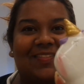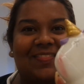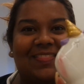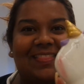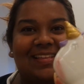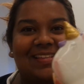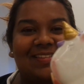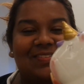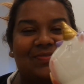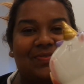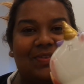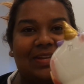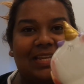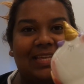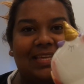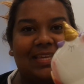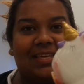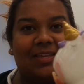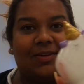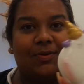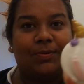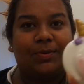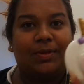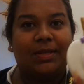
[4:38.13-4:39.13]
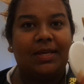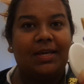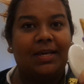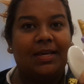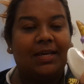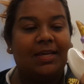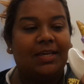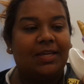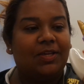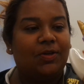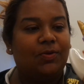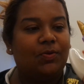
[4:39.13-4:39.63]
got this really cute
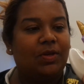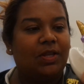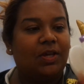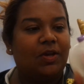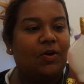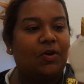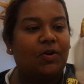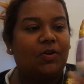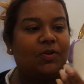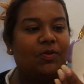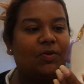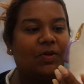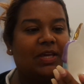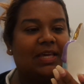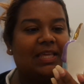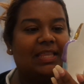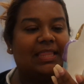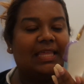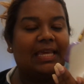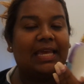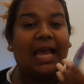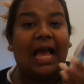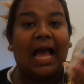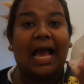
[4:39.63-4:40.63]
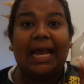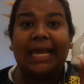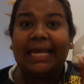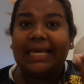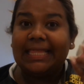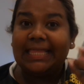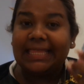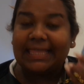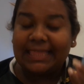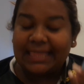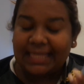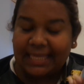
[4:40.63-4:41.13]
unicorn looking thing. I
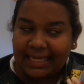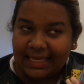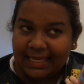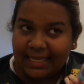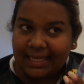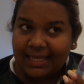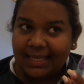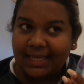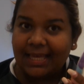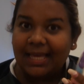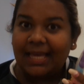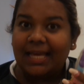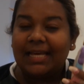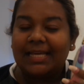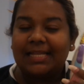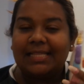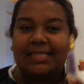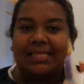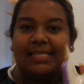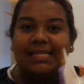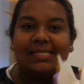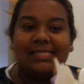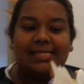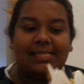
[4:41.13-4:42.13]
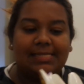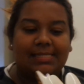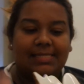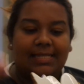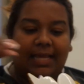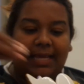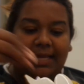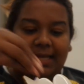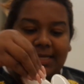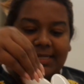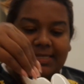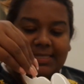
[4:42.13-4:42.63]
think this is
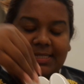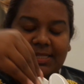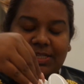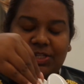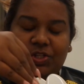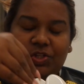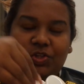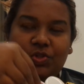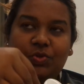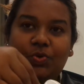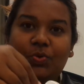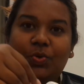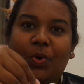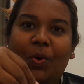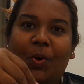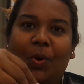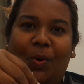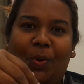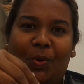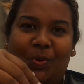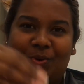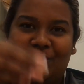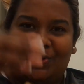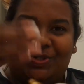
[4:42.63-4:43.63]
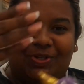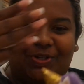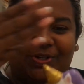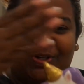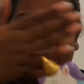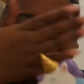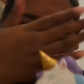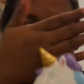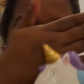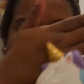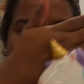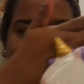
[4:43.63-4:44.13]
like a tissue
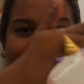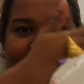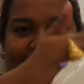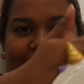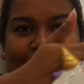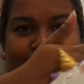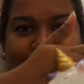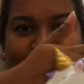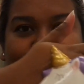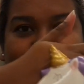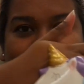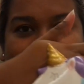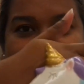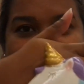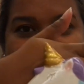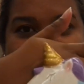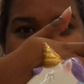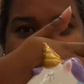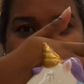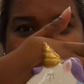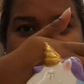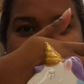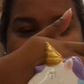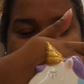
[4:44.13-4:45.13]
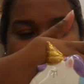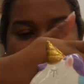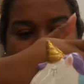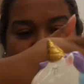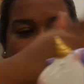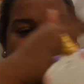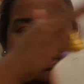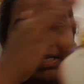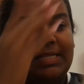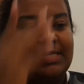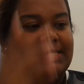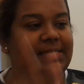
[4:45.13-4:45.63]
holder, you know, the ones like you
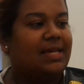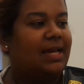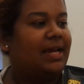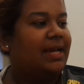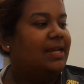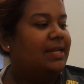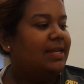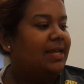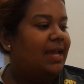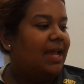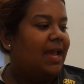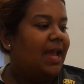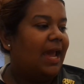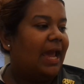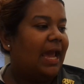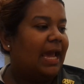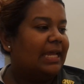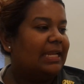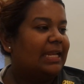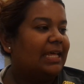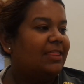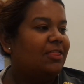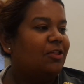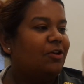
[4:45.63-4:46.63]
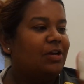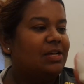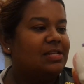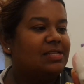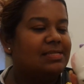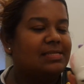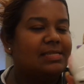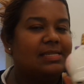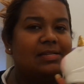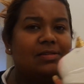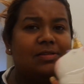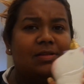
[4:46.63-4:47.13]
fold inside, and I thought
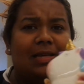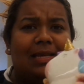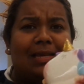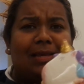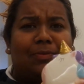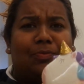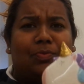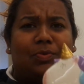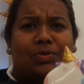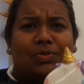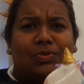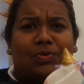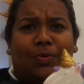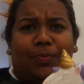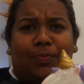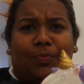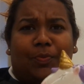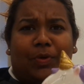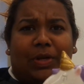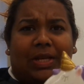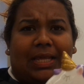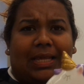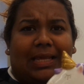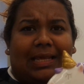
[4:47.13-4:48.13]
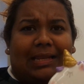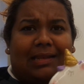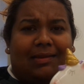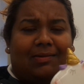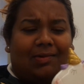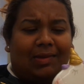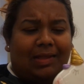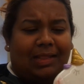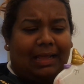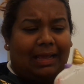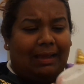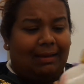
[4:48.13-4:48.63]
it was so pretty.
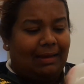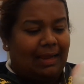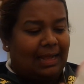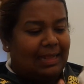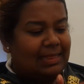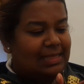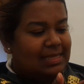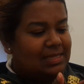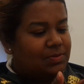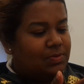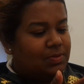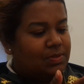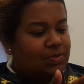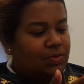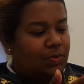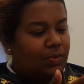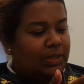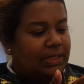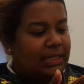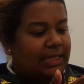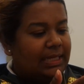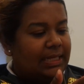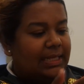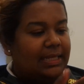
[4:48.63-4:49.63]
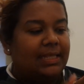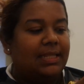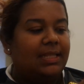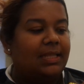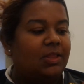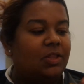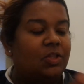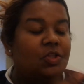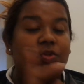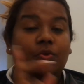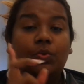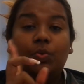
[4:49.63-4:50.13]
Look at that. And this was only
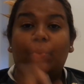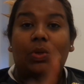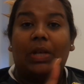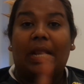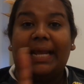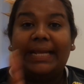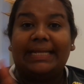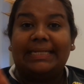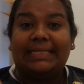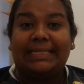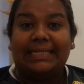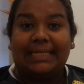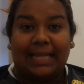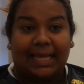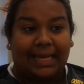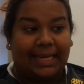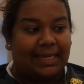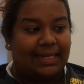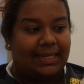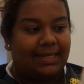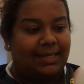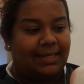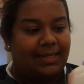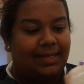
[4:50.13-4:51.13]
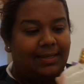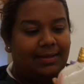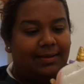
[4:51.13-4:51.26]
$2.99.